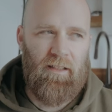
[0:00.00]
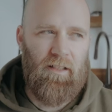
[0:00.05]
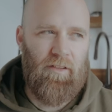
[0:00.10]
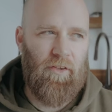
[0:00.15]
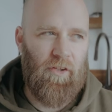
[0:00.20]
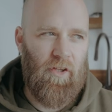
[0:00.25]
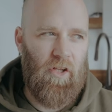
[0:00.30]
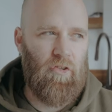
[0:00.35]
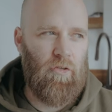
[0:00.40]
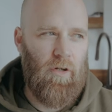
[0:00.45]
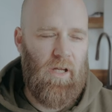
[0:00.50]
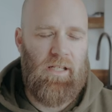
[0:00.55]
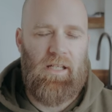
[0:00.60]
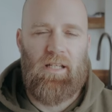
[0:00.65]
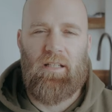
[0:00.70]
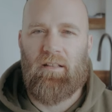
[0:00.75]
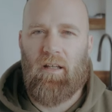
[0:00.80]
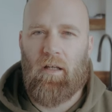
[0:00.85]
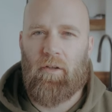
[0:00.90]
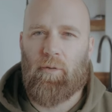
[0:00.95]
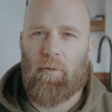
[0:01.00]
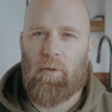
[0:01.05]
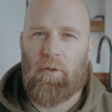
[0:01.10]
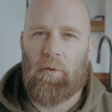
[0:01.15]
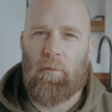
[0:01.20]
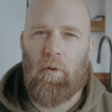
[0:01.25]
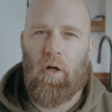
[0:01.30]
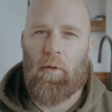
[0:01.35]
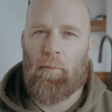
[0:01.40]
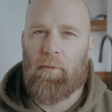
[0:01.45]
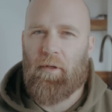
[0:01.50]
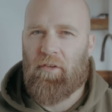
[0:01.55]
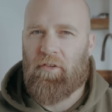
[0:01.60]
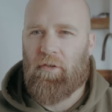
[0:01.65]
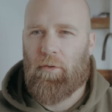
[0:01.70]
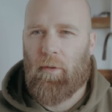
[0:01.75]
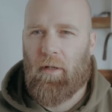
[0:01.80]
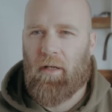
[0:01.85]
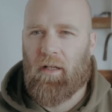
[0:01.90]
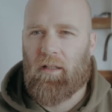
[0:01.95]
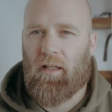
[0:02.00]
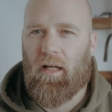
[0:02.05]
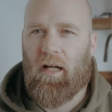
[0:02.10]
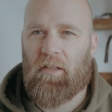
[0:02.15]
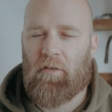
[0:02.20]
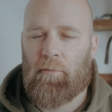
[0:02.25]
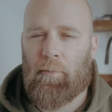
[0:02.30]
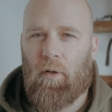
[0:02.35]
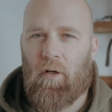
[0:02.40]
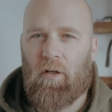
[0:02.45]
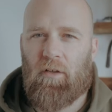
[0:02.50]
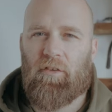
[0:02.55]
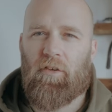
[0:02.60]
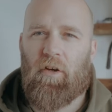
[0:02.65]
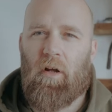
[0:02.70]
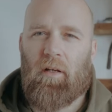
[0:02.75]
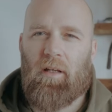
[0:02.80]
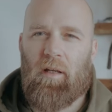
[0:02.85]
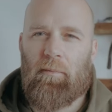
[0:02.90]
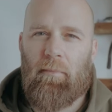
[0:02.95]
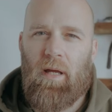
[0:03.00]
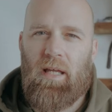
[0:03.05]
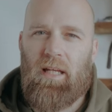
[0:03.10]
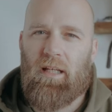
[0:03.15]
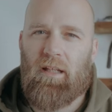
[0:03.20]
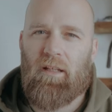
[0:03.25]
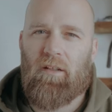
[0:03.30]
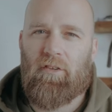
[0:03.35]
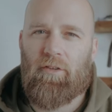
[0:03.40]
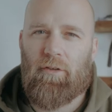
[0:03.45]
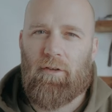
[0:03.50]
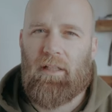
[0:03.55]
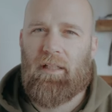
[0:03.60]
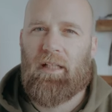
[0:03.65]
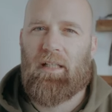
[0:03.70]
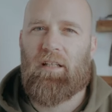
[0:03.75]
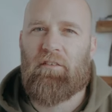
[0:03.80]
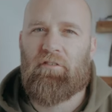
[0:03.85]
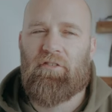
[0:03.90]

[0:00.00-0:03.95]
So the tracking does work well, but it's quite a large box, so it can make it tricky